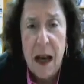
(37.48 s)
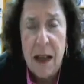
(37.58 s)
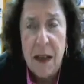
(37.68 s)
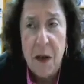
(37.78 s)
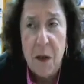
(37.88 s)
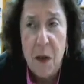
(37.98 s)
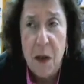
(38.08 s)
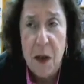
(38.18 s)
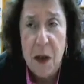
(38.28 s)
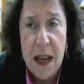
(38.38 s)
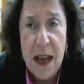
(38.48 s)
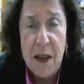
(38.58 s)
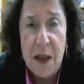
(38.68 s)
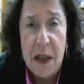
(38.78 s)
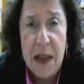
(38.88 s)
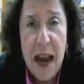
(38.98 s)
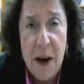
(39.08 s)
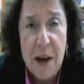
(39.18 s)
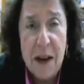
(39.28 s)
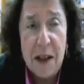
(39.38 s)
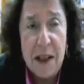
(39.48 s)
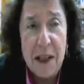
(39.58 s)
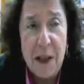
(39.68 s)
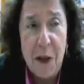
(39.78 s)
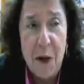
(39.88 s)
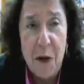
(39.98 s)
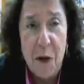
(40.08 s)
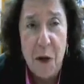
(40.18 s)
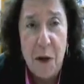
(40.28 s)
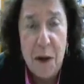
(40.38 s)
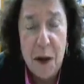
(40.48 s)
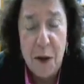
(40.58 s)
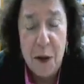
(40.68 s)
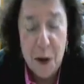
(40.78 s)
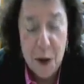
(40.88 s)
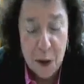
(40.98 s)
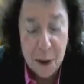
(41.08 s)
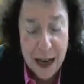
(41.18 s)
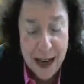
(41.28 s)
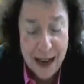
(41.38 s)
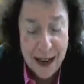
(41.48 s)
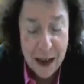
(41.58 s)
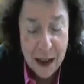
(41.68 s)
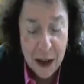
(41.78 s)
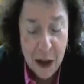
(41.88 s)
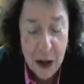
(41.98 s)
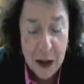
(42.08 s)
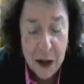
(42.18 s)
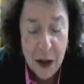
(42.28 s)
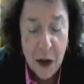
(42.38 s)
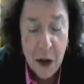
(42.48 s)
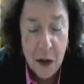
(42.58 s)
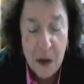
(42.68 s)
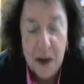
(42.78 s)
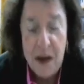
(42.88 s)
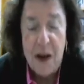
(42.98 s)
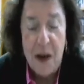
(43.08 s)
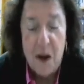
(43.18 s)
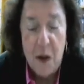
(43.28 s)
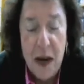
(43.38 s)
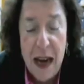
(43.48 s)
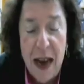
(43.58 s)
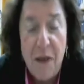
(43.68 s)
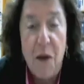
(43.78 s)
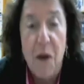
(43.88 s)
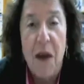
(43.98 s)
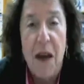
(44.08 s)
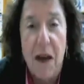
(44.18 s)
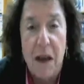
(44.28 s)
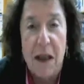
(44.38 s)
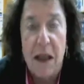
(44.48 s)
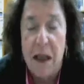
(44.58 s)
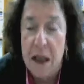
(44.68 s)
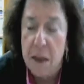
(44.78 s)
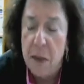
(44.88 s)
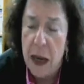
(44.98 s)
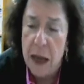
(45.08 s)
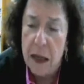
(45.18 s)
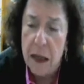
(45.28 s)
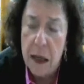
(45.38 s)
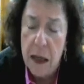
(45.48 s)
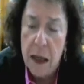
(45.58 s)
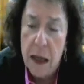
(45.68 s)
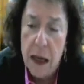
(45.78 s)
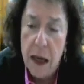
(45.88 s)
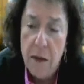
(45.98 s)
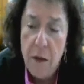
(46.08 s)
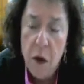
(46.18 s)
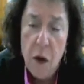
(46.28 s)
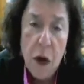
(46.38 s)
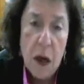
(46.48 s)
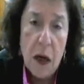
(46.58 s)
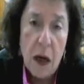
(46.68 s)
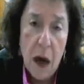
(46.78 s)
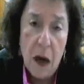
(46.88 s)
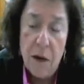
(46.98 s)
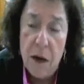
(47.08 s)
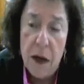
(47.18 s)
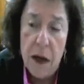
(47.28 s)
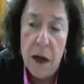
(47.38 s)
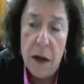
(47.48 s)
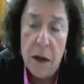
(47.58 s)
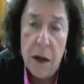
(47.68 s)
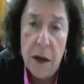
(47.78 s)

don't want to sound as arrogant as you sort of introduced me. It's not as though we have all the answers. But if you look at a lot of the